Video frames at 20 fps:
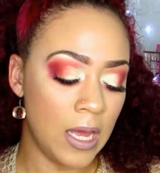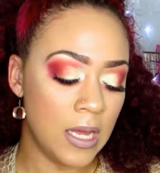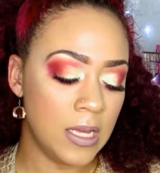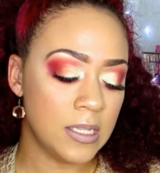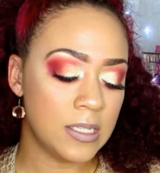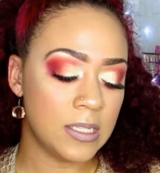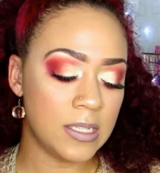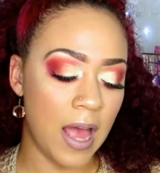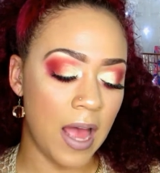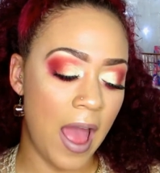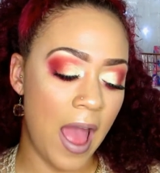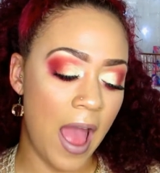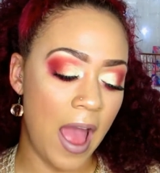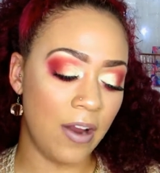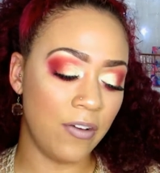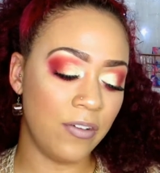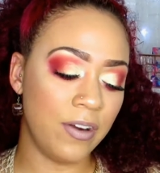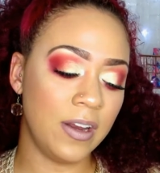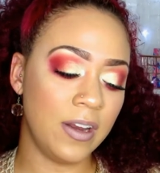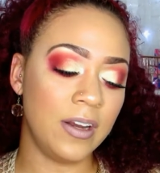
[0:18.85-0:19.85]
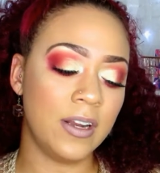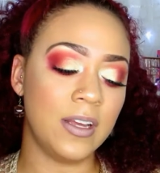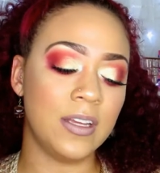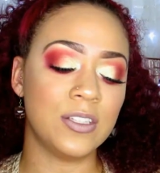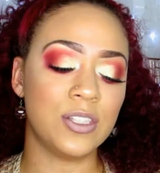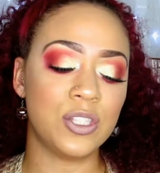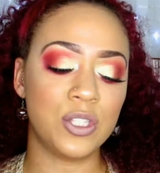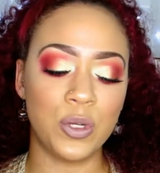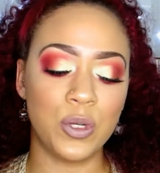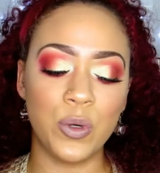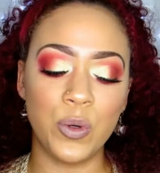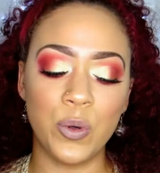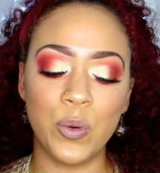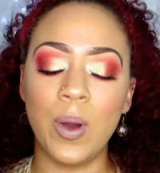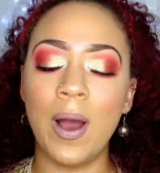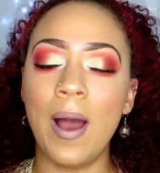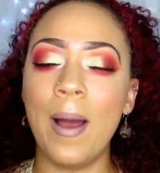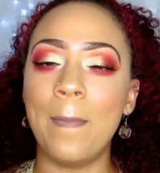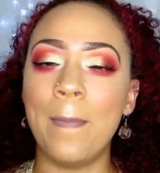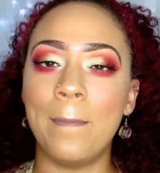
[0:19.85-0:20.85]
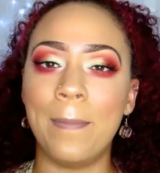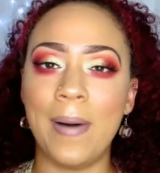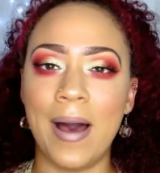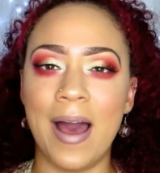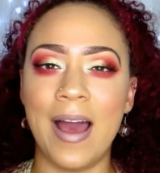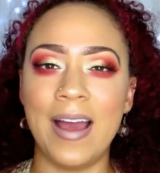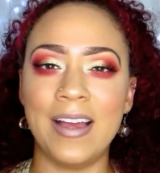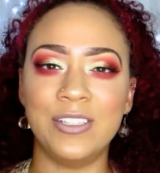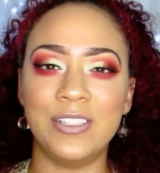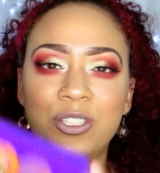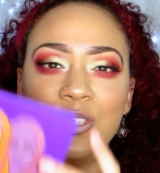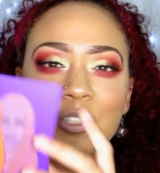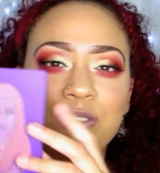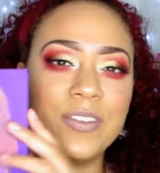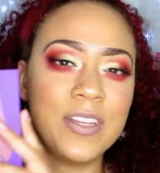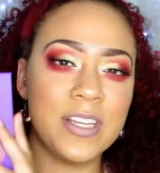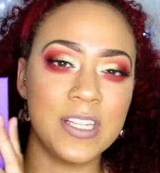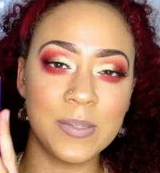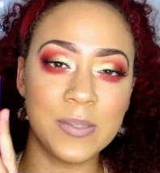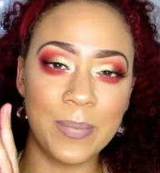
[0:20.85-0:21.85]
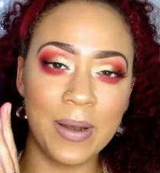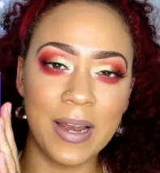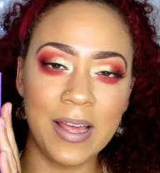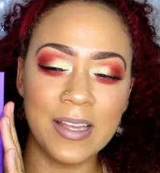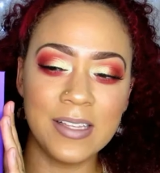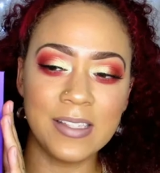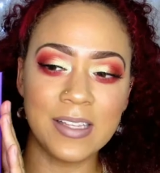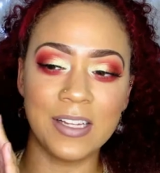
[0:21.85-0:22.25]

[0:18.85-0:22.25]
Saharan 2 by Juvia's Place.